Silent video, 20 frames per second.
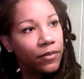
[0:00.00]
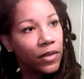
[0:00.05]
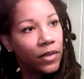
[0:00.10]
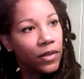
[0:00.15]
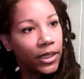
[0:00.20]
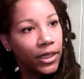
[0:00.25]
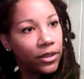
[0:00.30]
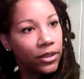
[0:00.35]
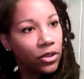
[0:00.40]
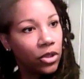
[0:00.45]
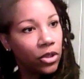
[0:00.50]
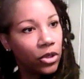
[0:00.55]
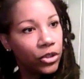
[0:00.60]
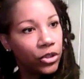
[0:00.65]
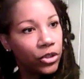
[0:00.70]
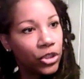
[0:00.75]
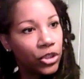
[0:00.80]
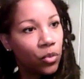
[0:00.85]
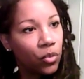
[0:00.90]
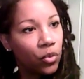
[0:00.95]
Like the
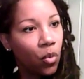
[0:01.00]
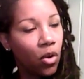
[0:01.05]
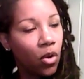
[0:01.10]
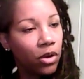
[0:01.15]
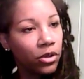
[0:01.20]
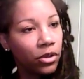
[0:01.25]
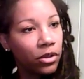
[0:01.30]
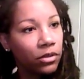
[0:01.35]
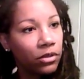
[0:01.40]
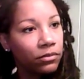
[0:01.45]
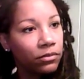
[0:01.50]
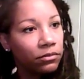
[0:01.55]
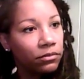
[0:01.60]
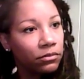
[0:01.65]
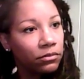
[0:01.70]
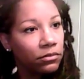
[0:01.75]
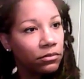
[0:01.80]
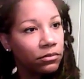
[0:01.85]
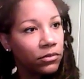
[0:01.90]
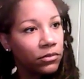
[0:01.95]
largest water
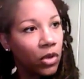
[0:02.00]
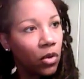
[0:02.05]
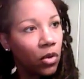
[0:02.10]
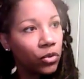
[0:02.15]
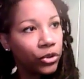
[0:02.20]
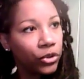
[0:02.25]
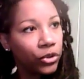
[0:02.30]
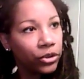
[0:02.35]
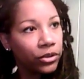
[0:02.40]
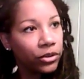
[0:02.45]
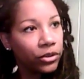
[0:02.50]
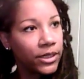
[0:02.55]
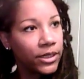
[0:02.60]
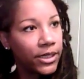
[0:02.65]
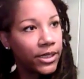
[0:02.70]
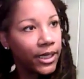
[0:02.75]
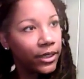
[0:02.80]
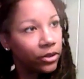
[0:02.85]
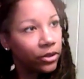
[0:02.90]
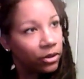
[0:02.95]
holder
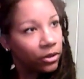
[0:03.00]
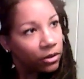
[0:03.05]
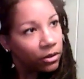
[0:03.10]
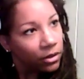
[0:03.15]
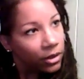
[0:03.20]
container.